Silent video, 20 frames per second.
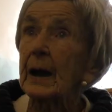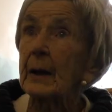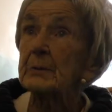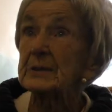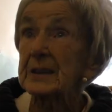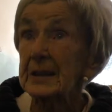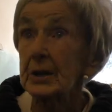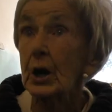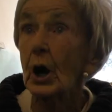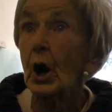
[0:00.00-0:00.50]
I
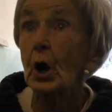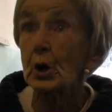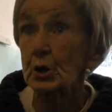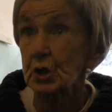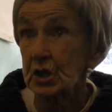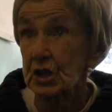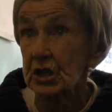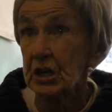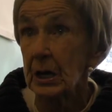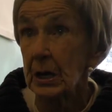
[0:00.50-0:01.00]
was in a
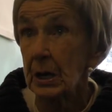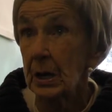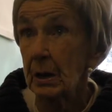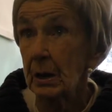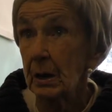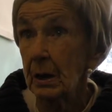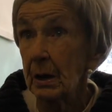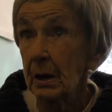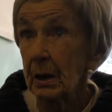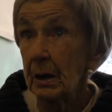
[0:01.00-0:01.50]
hostel.
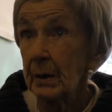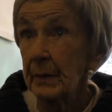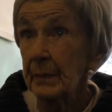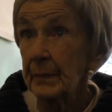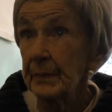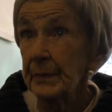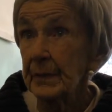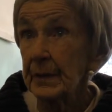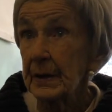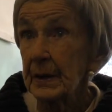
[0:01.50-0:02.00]

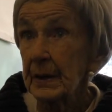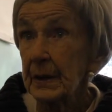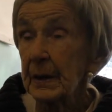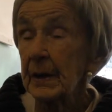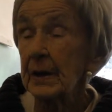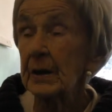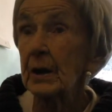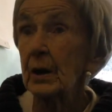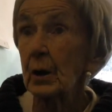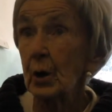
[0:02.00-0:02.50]

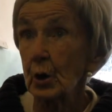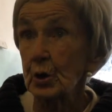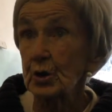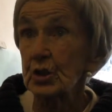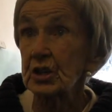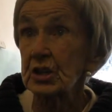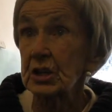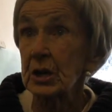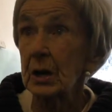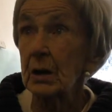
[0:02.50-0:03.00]

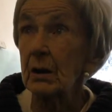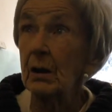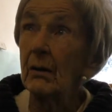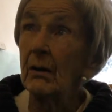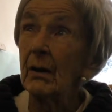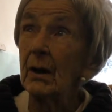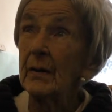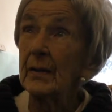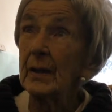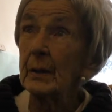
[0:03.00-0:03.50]

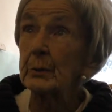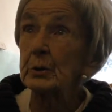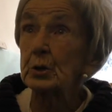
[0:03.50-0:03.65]
There